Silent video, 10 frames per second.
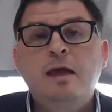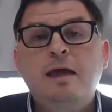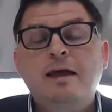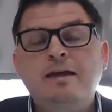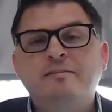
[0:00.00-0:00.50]

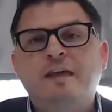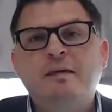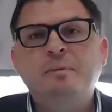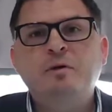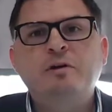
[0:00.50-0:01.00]
Hey guys,
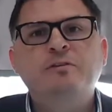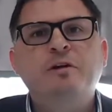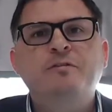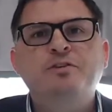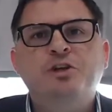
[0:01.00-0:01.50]
Zach McReynolds
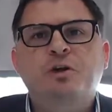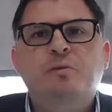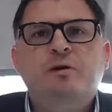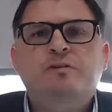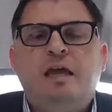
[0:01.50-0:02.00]
here of the Cherrie
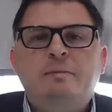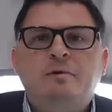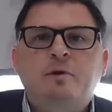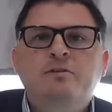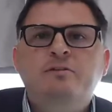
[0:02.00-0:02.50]
Zach
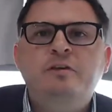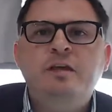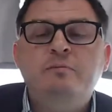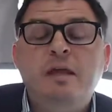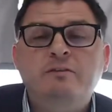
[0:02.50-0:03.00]
McReynolds
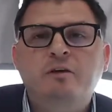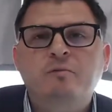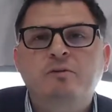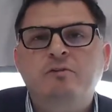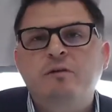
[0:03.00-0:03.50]
team, NextHome
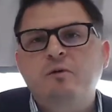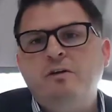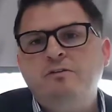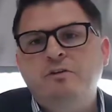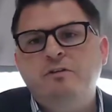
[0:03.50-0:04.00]
Real Estate
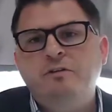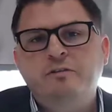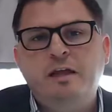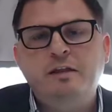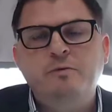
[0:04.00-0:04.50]
Rockstars here in
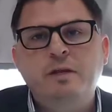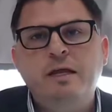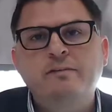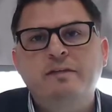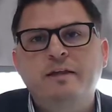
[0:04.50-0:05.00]
Santa
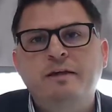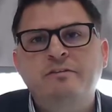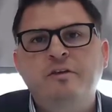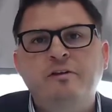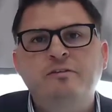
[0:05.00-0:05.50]
Clarita. Today I'd like
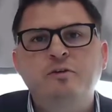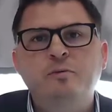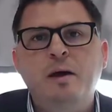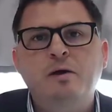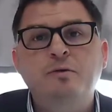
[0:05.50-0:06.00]
to talk to you
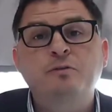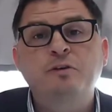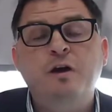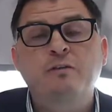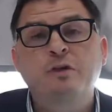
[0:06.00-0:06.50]
about
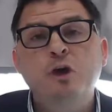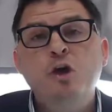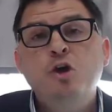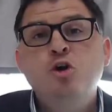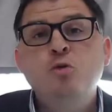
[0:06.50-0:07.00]
closing costs.
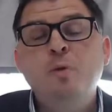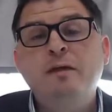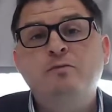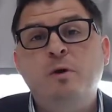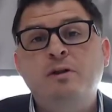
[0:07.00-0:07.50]
Who
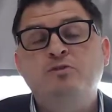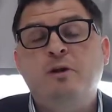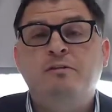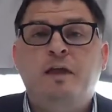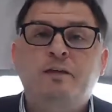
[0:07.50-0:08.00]
pays what in a
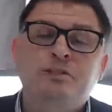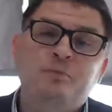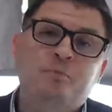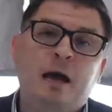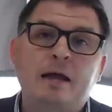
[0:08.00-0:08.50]

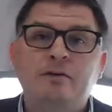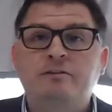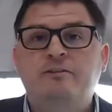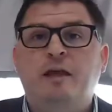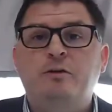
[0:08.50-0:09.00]
transaction? Buyer
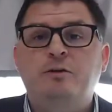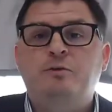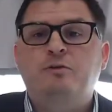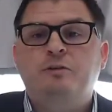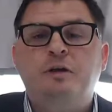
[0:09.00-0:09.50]
and seller
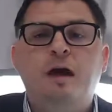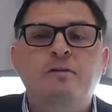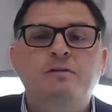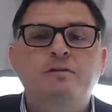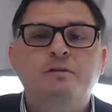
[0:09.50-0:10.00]
closing
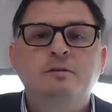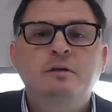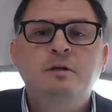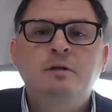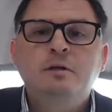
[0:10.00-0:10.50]
costs.
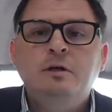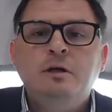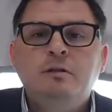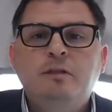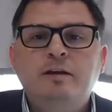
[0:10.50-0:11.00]

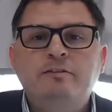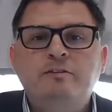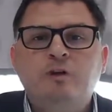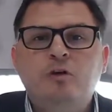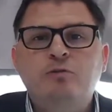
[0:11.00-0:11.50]
Let us
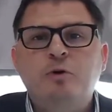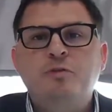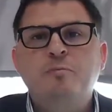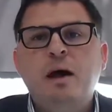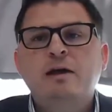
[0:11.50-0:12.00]
start
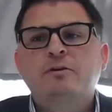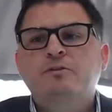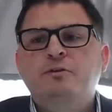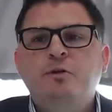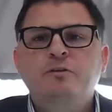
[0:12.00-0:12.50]
with
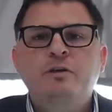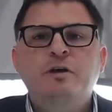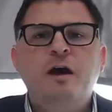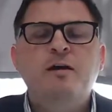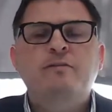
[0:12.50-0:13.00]
buyers' closing
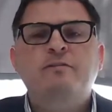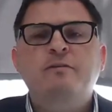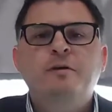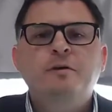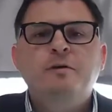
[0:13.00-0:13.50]
costs.